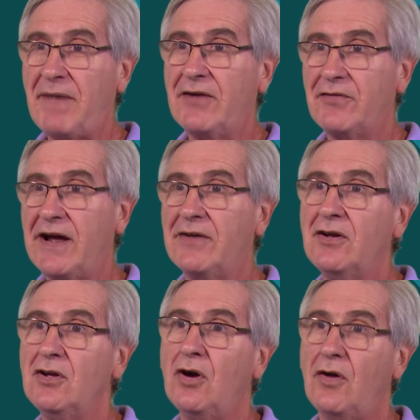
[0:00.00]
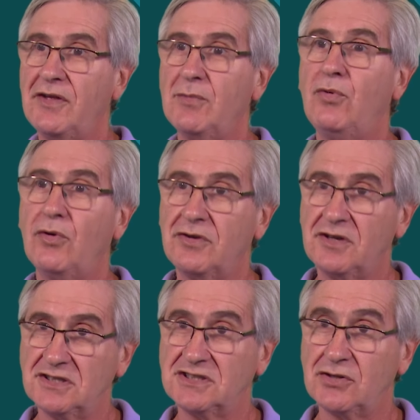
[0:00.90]
background on the important
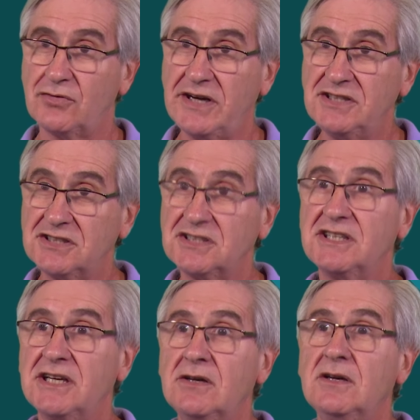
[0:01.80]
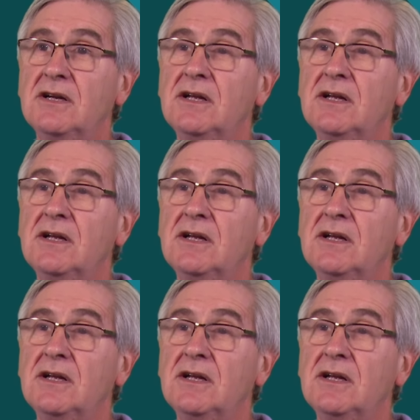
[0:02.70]
considerations here,